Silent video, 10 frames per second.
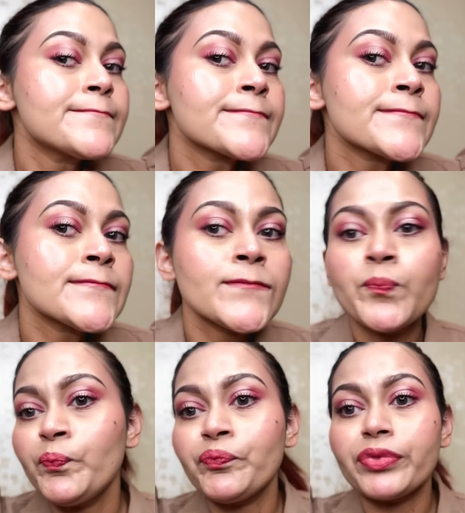
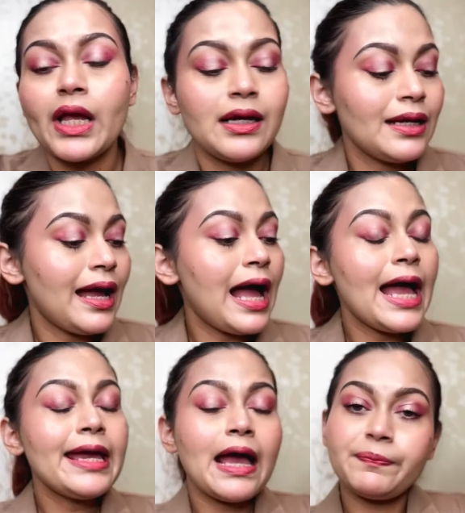
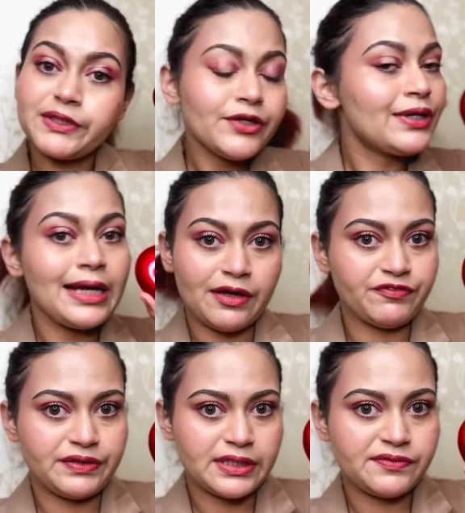I absolutely
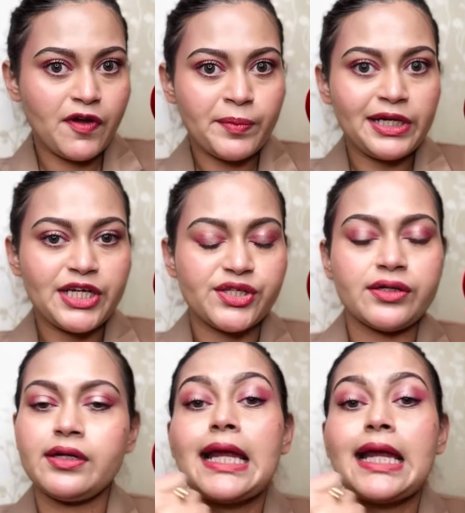love this formulation.